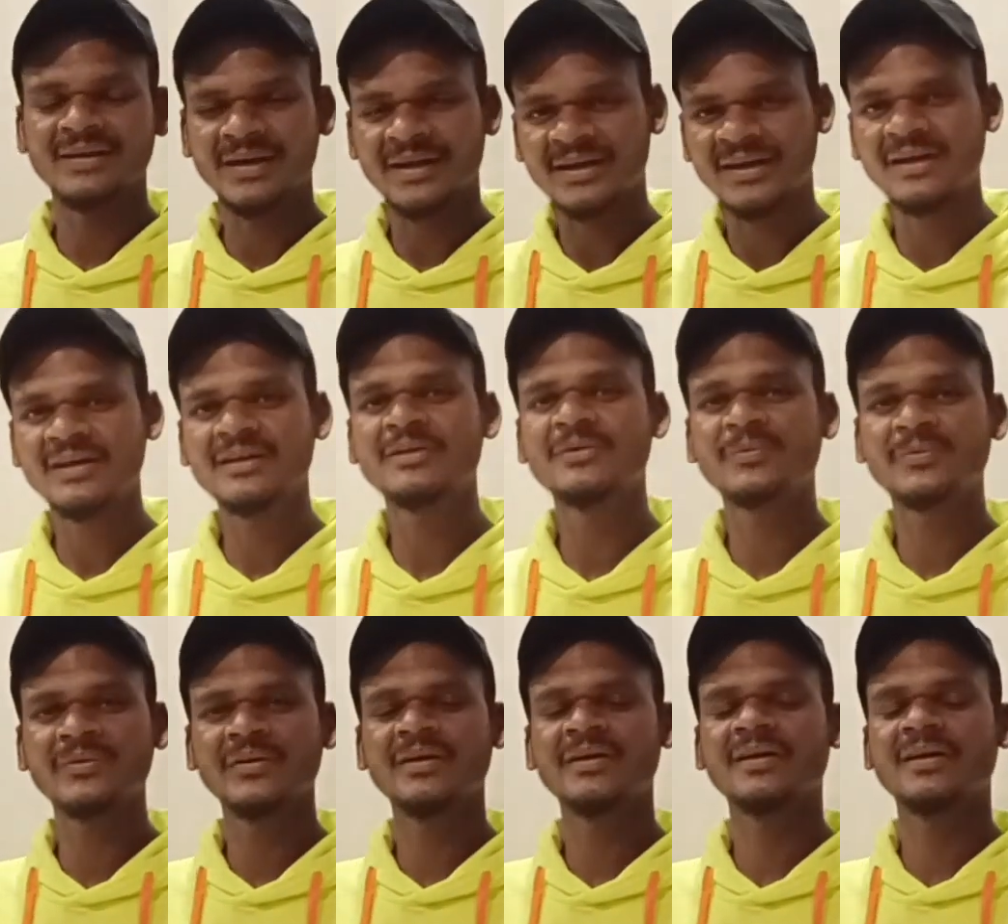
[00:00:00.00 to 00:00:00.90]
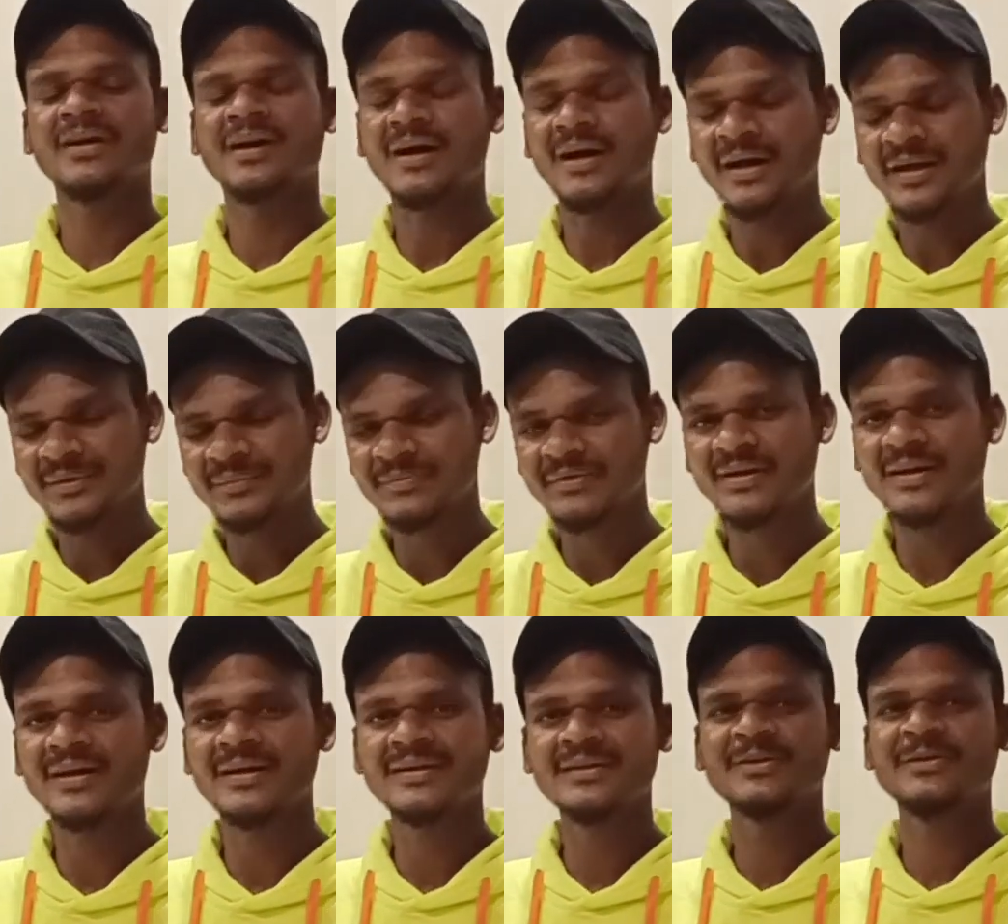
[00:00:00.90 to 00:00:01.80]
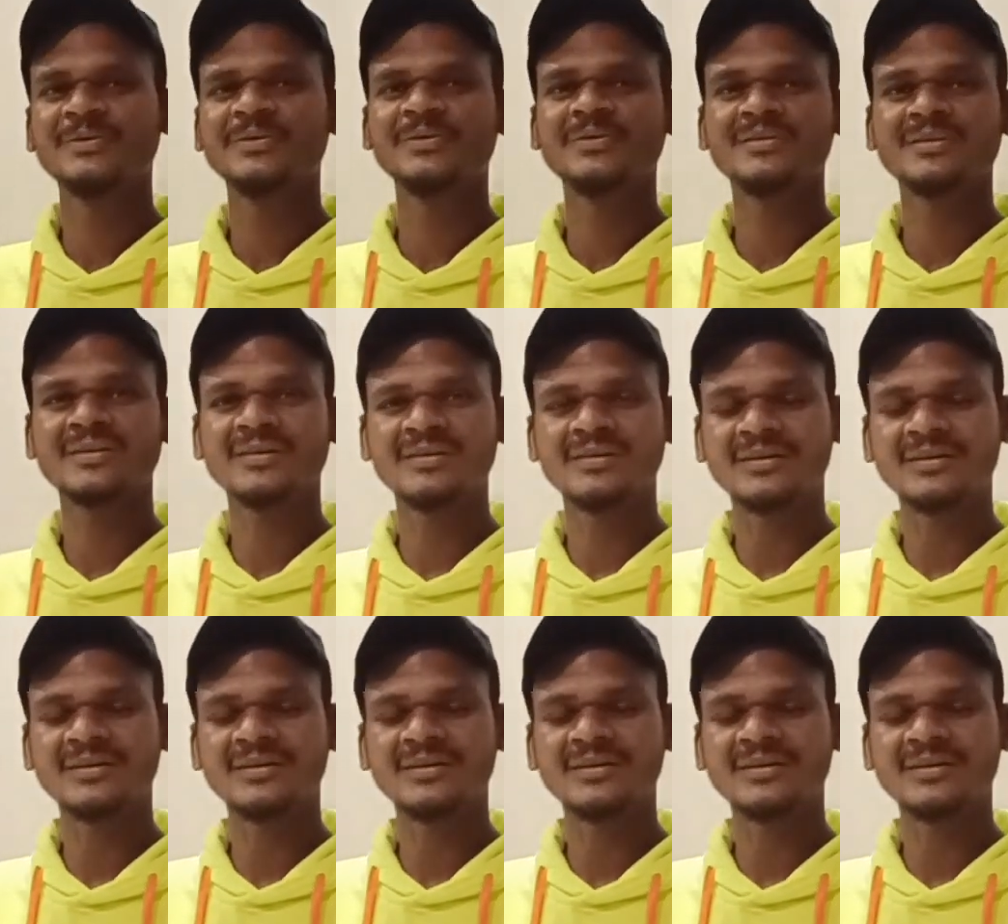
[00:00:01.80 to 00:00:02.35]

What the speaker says: Again, I am trying to